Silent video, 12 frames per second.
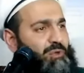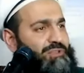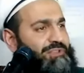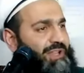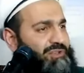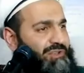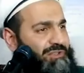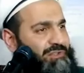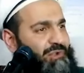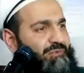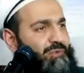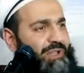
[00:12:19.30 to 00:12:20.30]

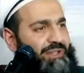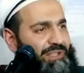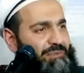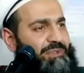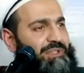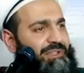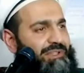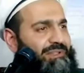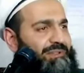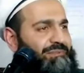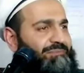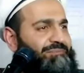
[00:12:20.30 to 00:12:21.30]
of welcoming
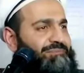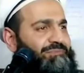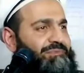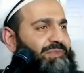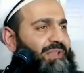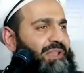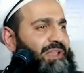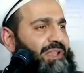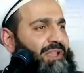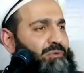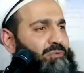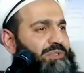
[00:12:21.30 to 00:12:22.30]

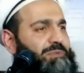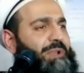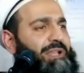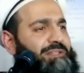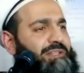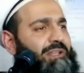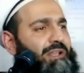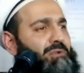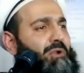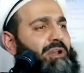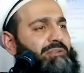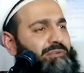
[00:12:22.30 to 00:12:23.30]
and respecting and
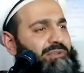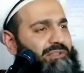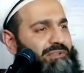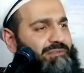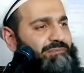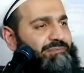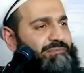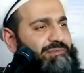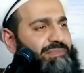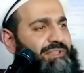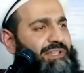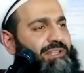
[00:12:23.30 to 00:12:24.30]
honoring
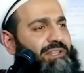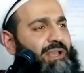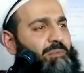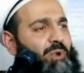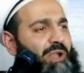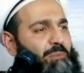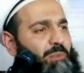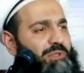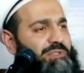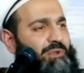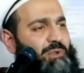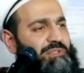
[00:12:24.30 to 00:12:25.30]
Sayyidina
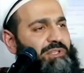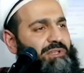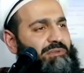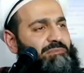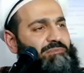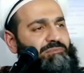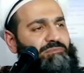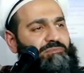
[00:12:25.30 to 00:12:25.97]
Muhammad sallallahu alaihi wasallam.